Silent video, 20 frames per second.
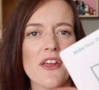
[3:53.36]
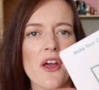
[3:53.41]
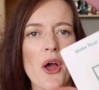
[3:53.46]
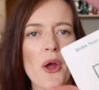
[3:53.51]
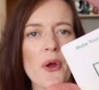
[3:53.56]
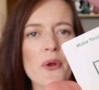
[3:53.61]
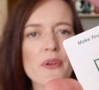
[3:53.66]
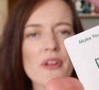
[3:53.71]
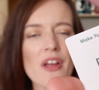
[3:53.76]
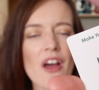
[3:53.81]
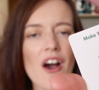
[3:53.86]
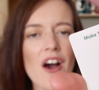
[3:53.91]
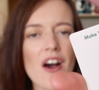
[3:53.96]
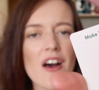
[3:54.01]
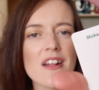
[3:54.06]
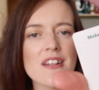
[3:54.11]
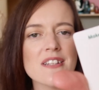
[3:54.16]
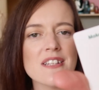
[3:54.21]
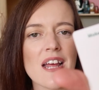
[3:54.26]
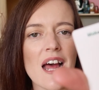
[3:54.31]
your own
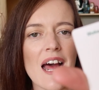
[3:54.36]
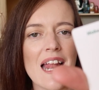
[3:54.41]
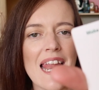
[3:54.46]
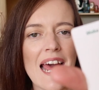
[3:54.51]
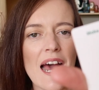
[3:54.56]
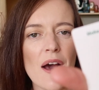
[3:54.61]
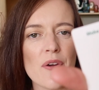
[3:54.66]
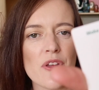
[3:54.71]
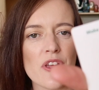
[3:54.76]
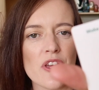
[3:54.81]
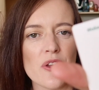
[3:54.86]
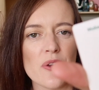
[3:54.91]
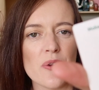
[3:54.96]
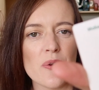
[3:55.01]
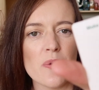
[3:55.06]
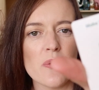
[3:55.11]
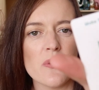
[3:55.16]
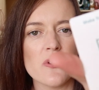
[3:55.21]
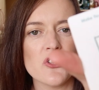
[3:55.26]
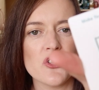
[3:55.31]
cards allow
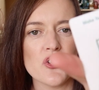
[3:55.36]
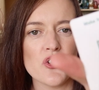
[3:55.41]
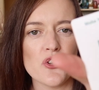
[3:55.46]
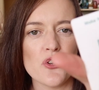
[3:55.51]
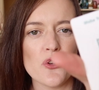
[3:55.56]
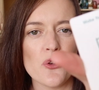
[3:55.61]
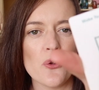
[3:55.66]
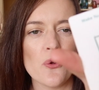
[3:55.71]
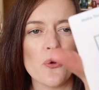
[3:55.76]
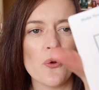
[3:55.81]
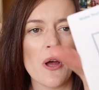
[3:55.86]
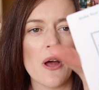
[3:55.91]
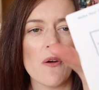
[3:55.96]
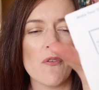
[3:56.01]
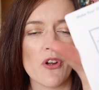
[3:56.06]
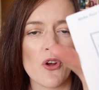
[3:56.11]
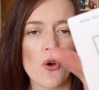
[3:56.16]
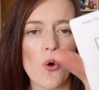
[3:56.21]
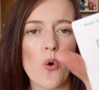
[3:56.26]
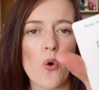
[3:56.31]
you to
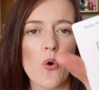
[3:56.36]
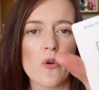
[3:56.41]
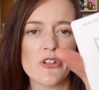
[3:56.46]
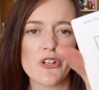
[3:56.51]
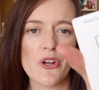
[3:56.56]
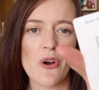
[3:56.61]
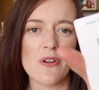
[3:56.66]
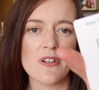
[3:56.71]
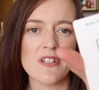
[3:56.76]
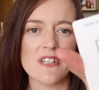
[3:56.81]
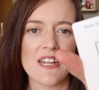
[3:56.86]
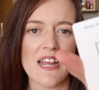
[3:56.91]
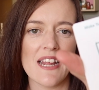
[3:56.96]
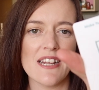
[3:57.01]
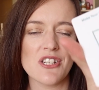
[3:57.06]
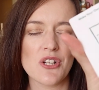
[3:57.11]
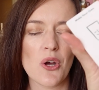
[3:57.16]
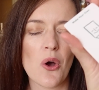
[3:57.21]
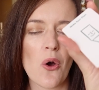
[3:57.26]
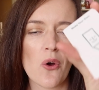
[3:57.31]
record
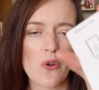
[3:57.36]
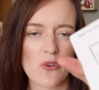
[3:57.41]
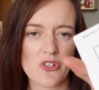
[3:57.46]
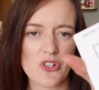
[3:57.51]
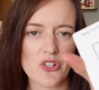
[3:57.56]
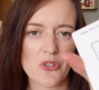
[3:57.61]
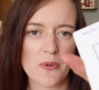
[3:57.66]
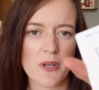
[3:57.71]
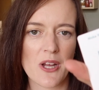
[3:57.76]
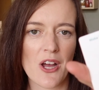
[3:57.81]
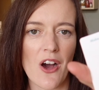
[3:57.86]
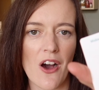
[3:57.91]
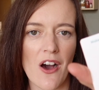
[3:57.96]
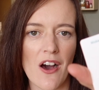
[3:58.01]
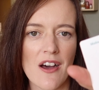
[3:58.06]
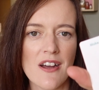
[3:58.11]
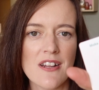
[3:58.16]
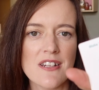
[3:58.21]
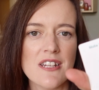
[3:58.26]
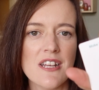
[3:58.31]
content onto a
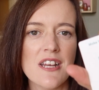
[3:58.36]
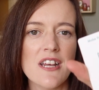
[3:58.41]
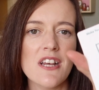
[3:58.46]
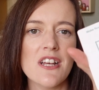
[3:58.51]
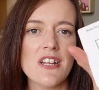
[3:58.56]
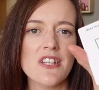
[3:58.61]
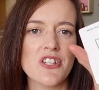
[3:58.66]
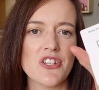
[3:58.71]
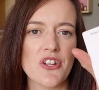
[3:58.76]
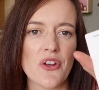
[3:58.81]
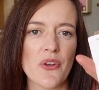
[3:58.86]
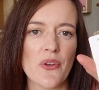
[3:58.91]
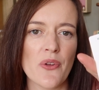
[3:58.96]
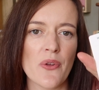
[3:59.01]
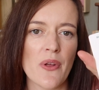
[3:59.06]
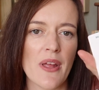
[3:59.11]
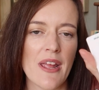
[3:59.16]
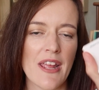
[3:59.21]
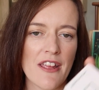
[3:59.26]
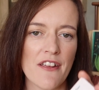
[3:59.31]
card. So
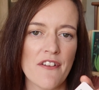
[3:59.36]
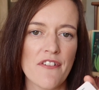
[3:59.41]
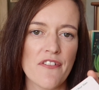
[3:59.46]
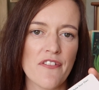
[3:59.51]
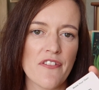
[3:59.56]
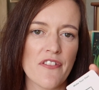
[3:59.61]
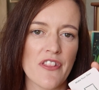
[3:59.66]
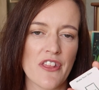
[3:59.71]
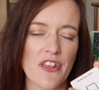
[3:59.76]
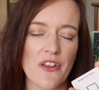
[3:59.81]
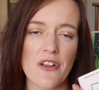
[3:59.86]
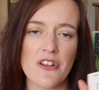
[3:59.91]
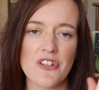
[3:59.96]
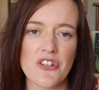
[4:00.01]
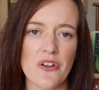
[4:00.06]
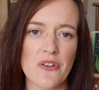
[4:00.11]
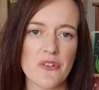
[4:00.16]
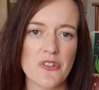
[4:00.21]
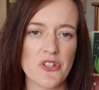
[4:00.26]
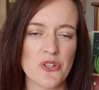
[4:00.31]
if the
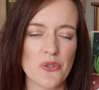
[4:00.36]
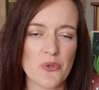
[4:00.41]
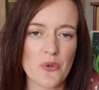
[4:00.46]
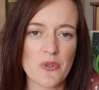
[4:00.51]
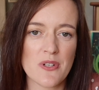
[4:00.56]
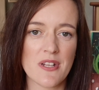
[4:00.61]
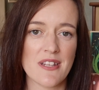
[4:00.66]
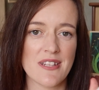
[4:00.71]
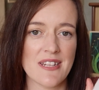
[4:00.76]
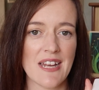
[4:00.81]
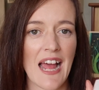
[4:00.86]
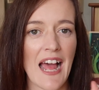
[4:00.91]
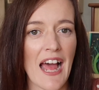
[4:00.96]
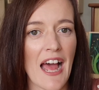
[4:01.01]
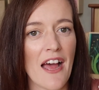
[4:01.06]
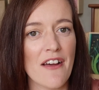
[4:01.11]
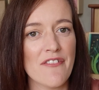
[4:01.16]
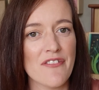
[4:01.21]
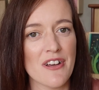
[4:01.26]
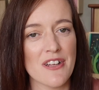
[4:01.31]
Yoto store doesn't
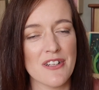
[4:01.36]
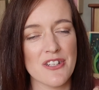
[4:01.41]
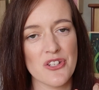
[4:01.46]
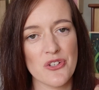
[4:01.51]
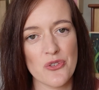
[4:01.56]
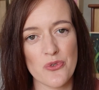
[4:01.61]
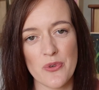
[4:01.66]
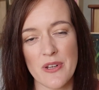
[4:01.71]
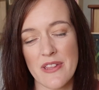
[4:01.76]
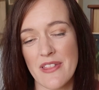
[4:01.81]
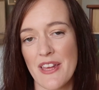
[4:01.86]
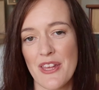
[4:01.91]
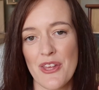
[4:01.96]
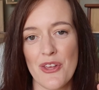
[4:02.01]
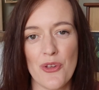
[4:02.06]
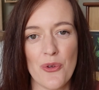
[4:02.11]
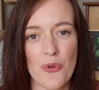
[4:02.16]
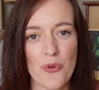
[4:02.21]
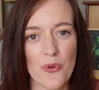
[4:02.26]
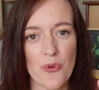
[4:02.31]
have a story that
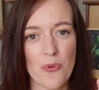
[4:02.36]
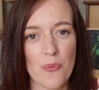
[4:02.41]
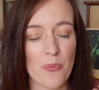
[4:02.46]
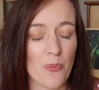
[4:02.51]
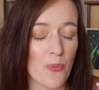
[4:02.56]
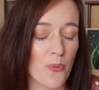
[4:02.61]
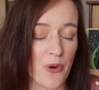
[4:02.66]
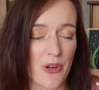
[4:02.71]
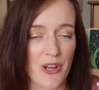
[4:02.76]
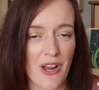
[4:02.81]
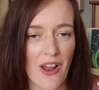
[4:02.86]
you would